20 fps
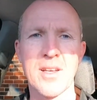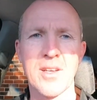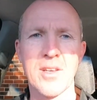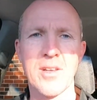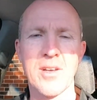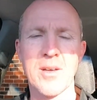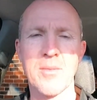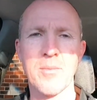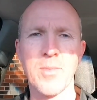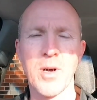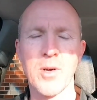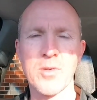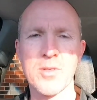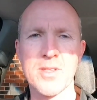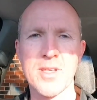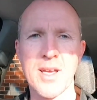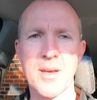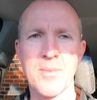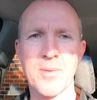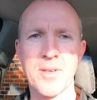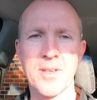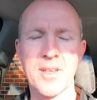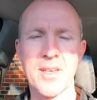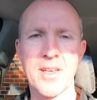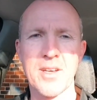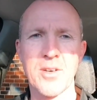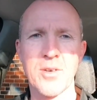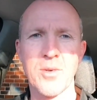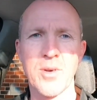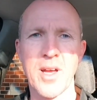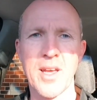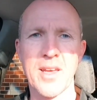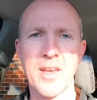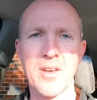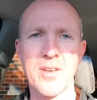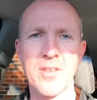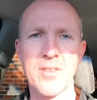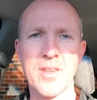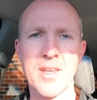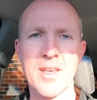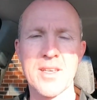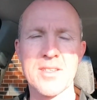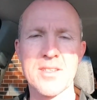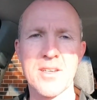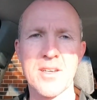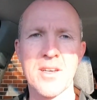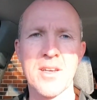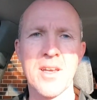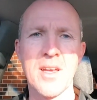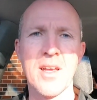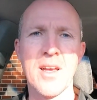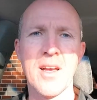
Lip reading: line bolts up and get it all hanging on there. So